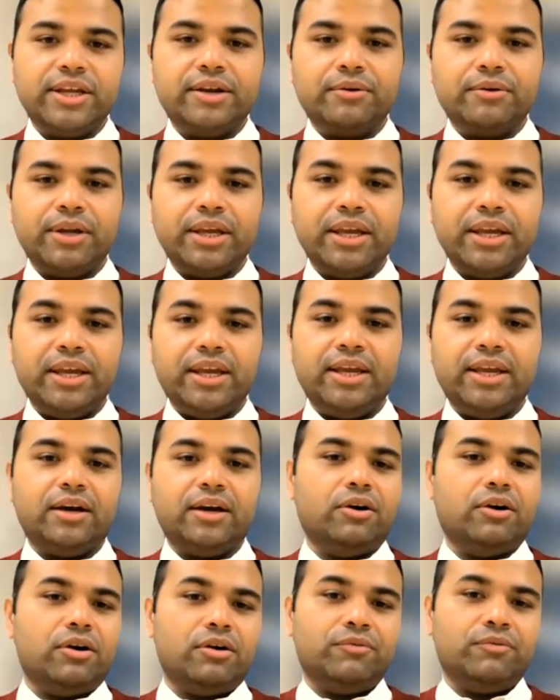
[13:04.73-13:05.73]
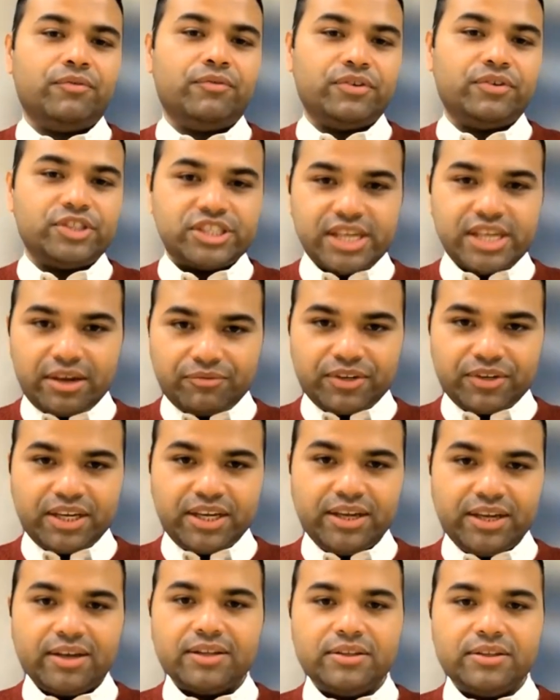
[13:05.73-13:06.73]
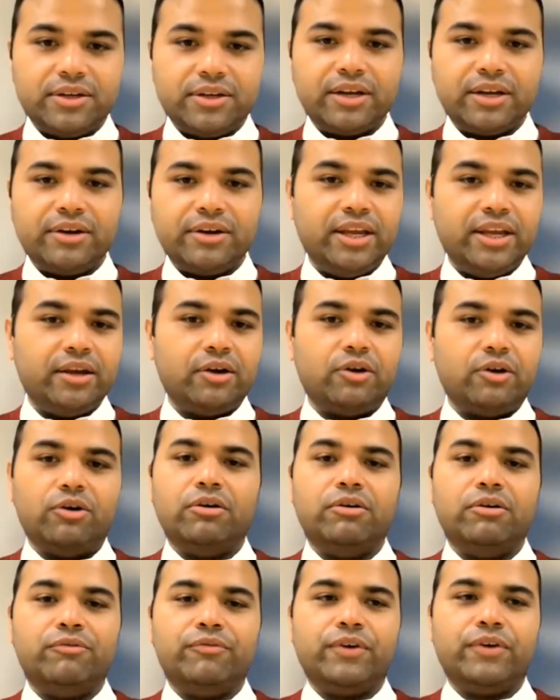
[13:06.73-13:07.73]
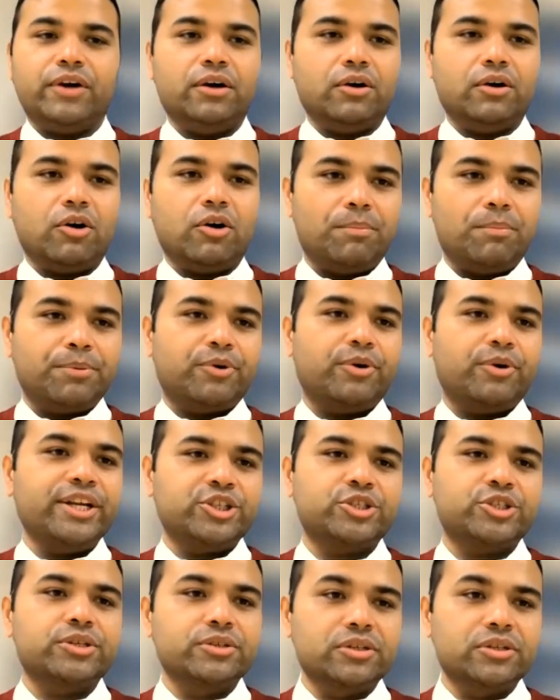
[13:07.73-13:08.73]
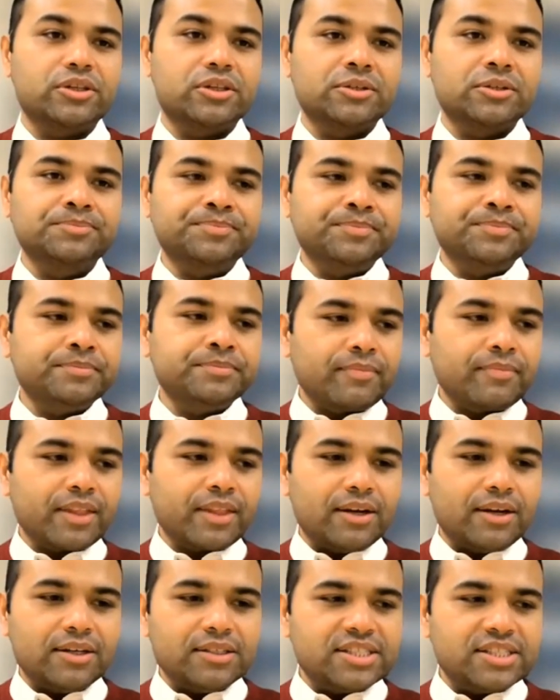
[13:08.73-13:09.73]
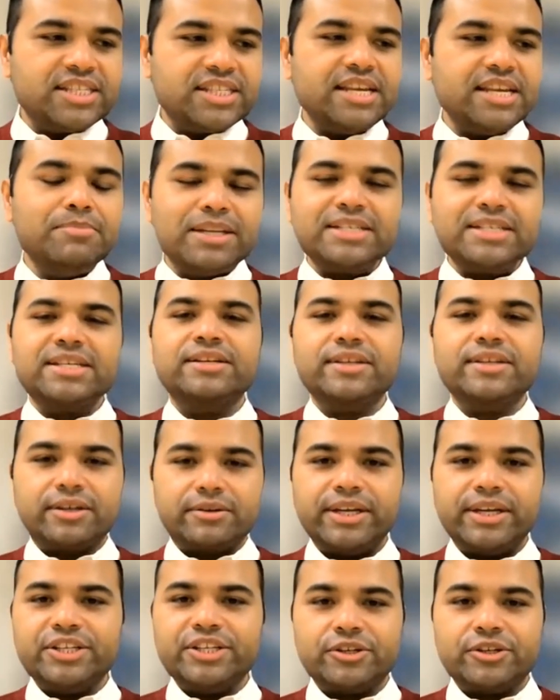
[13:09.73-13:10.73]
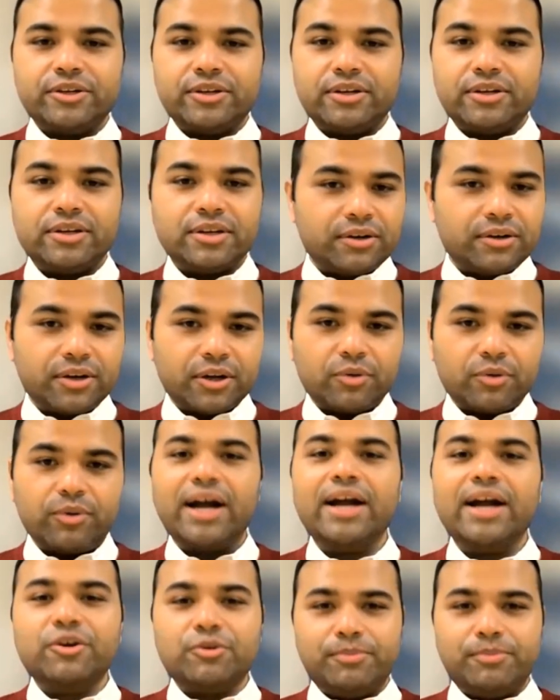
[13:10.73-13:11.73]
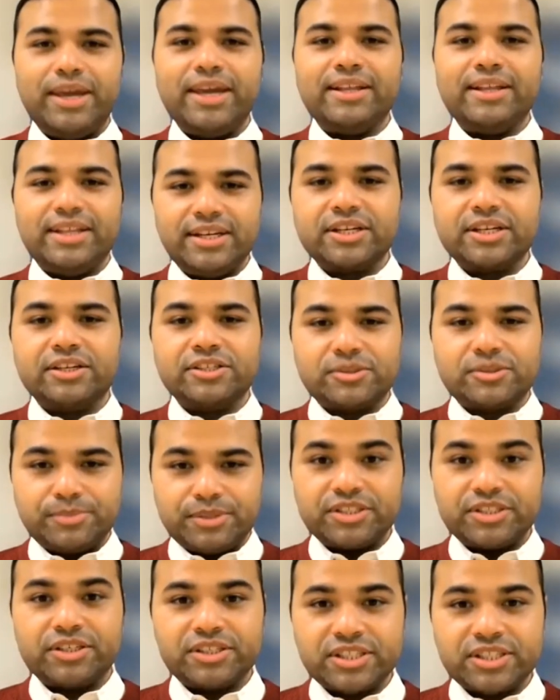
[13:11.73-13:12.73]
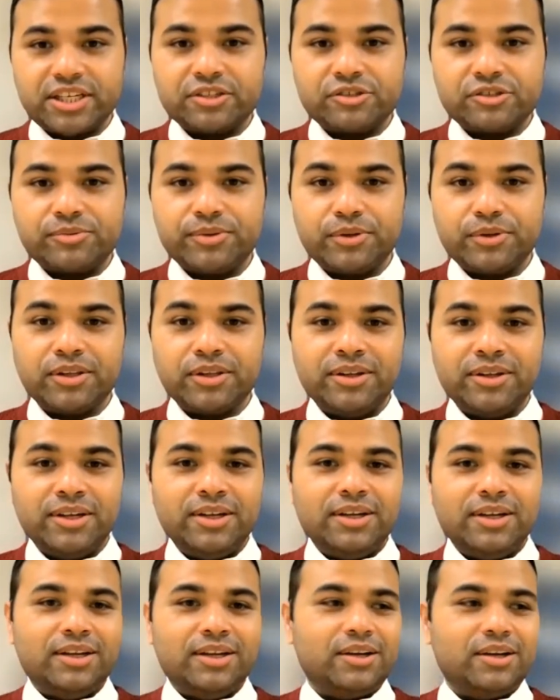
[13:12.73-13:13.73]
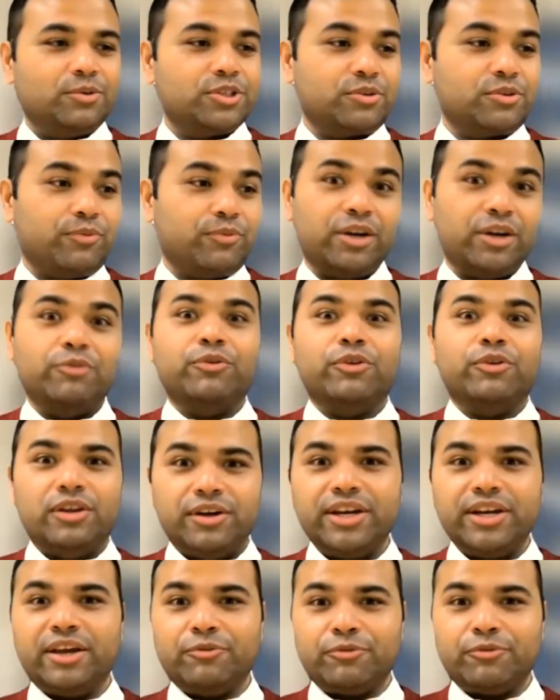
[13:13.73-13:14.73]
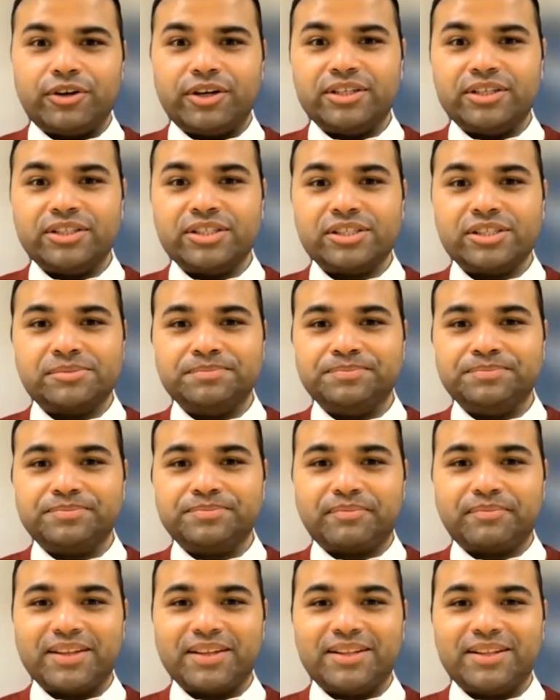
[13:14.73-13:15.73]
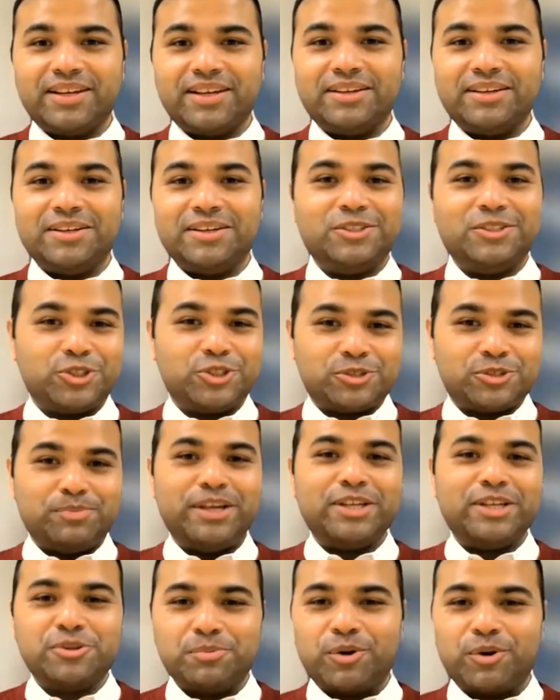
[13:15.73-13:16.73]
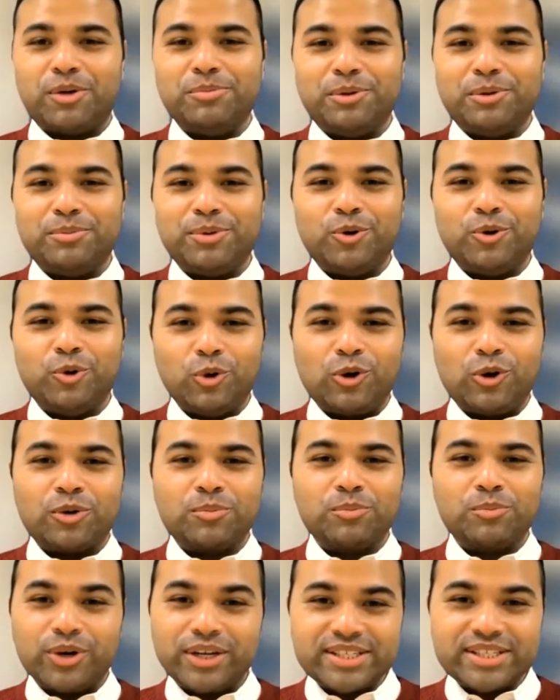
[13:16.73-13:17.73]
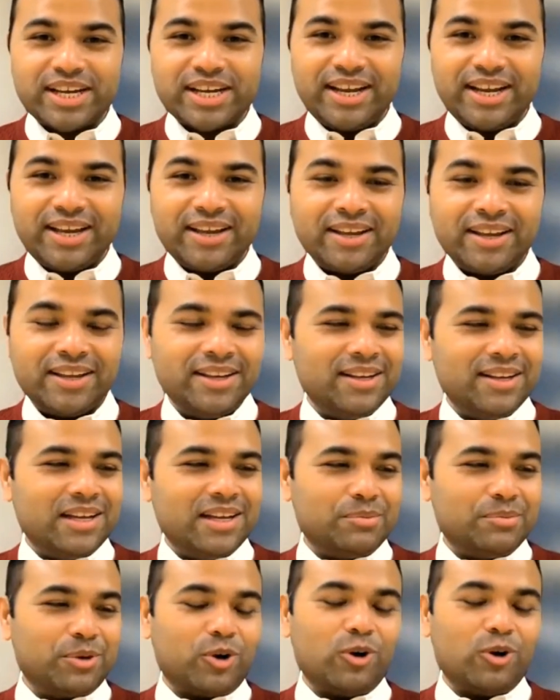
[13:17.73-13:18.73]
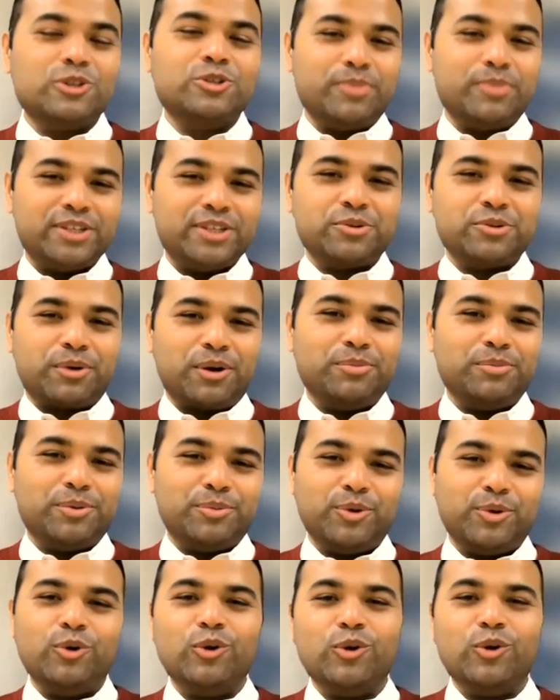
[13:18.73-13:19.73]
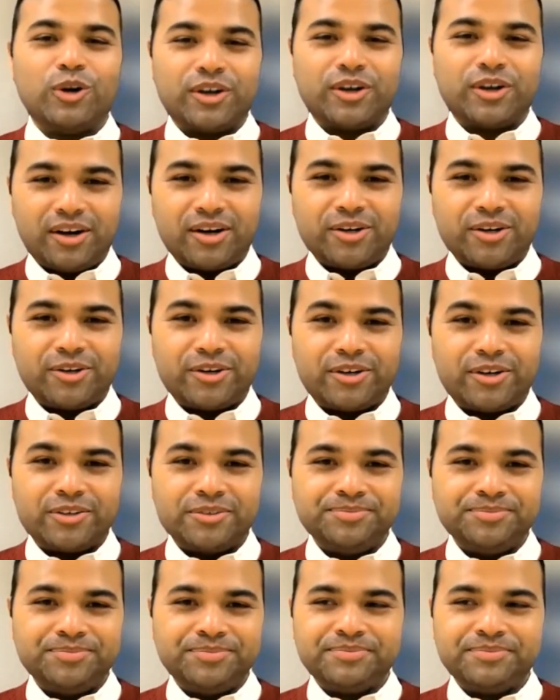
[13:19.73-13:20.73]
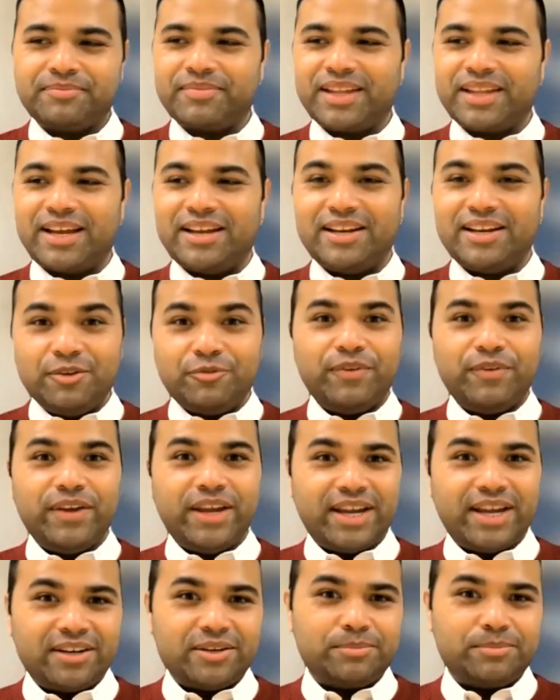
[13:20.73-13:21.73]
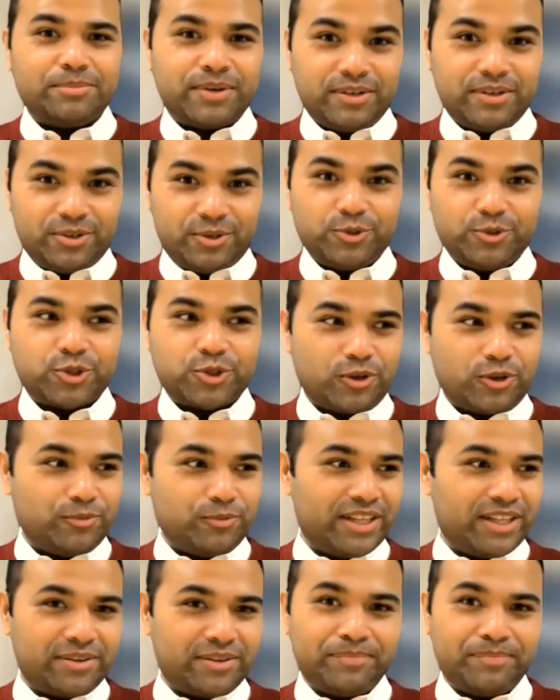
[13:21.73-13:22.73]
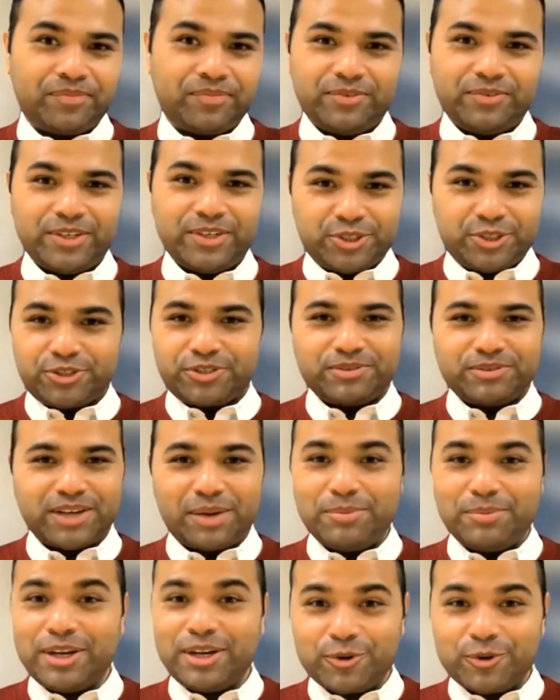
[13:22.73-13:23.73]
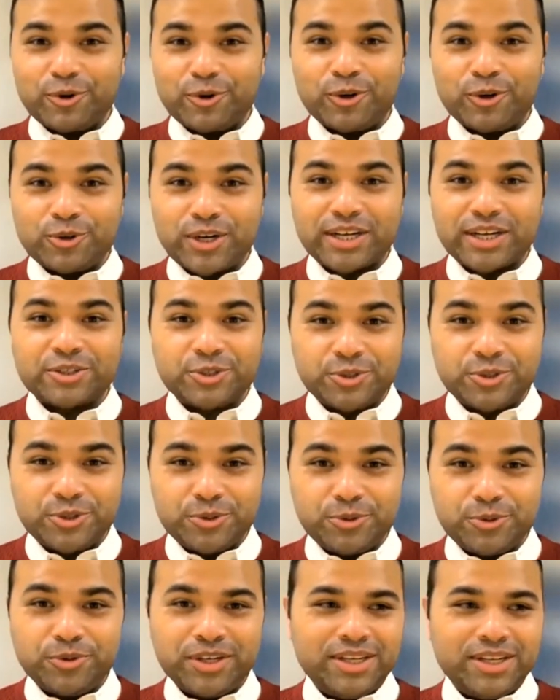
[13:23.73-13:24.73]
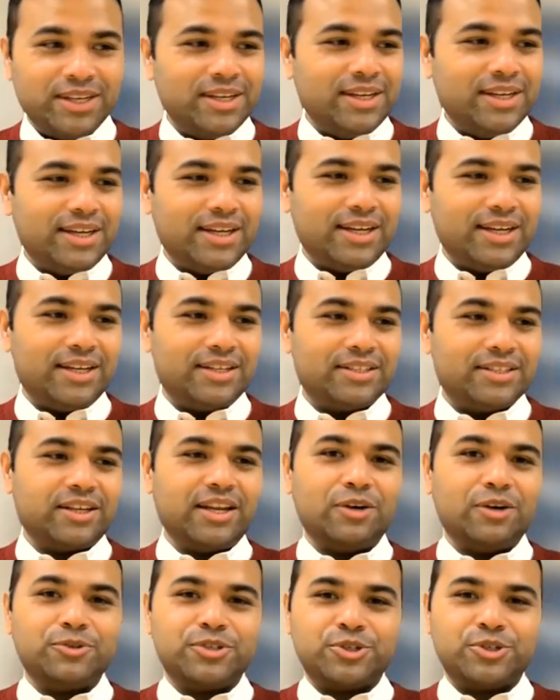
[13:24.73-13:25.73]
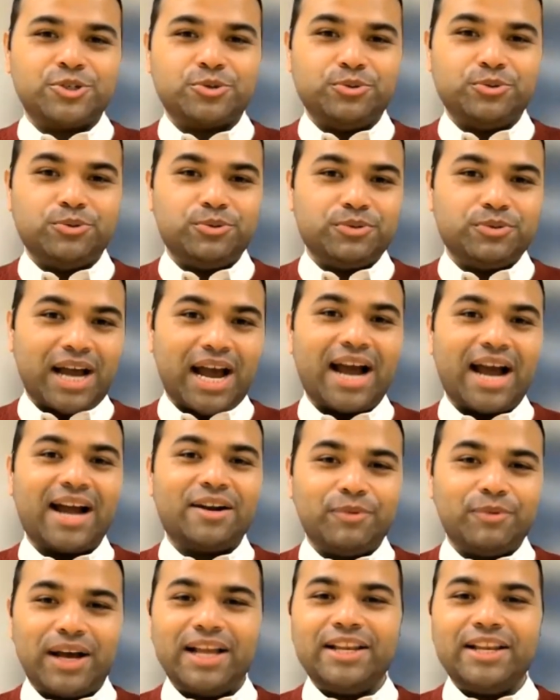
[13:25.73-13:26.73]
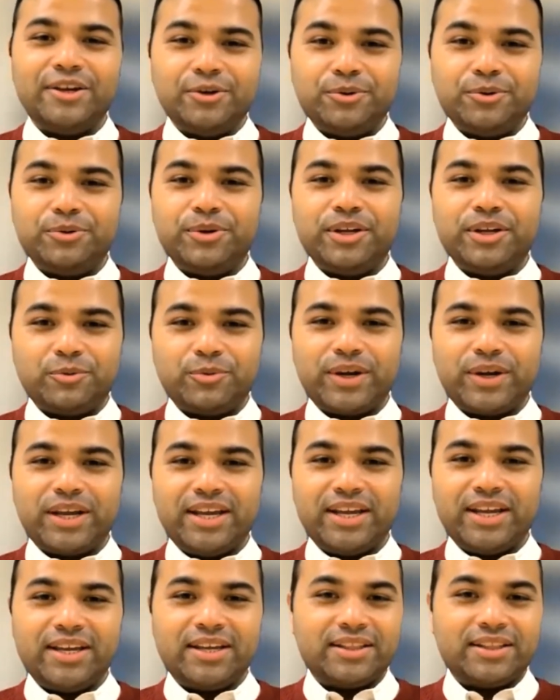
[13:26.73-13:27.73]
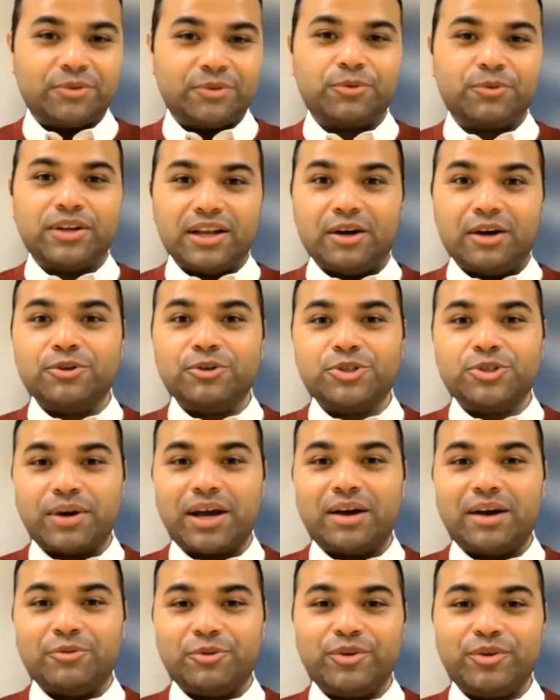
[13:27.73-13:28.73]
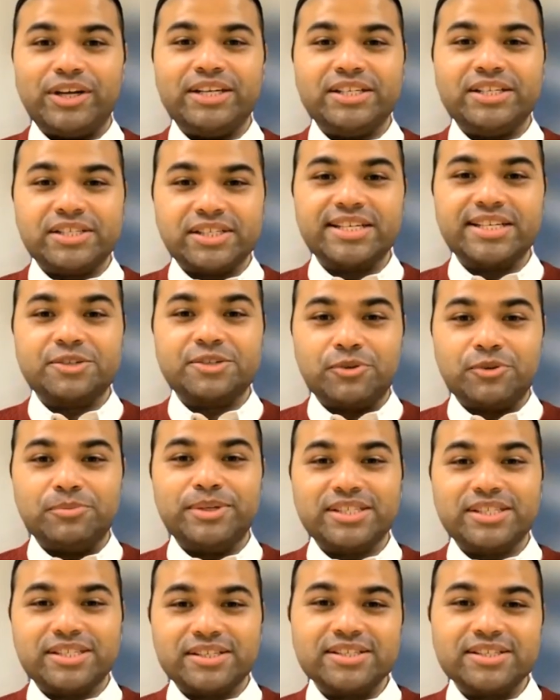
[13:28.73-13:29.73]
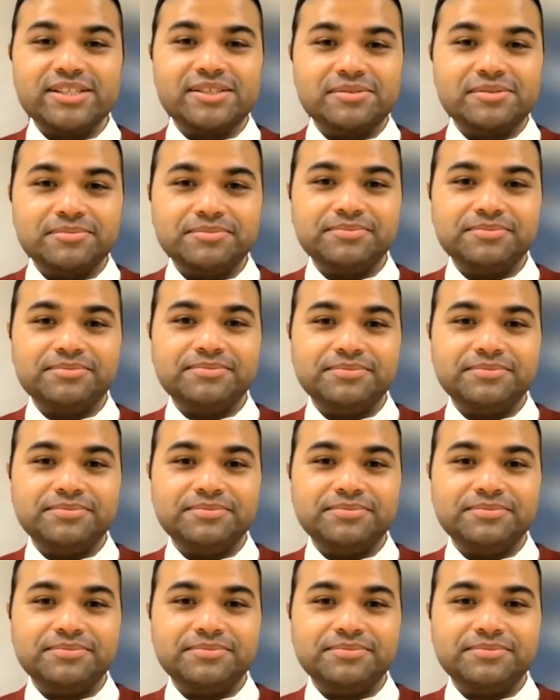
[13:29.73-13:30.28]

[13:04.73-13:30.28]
the degree of safety, the degree of operational seamless integration required to make these customers successful was a wonderful learning for us. I think it just makes the problem a whole lot more exciting, but also makes the problem a whole lot harder. And if we end up solving them, which I believe we're on track to do, it allows us to add value in a way that would allow us to have a very successful business.